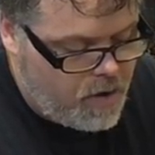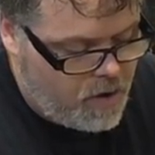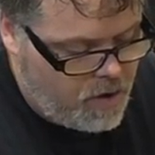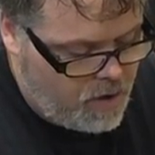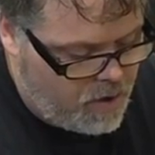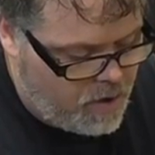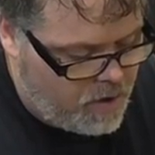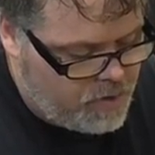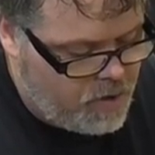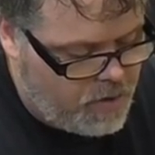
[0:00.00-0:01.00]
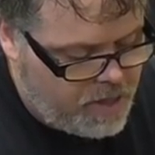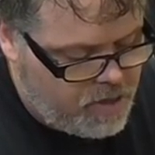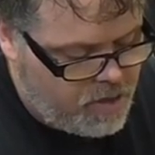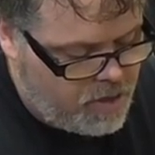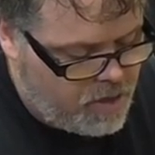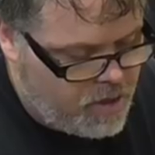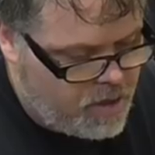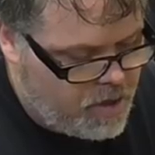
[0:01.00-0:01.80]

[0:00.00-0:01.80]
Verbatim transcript: Ah, so that's...